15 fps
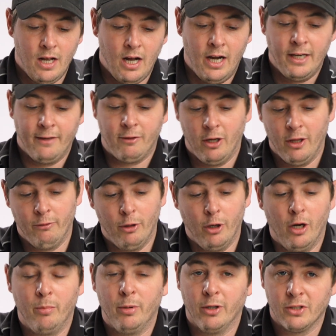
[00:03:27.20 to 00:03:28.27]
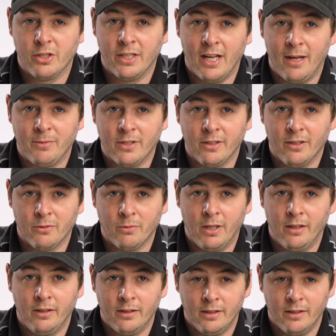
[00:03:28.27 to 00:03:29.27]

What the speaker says: and you've got the rotor broach adapter as well.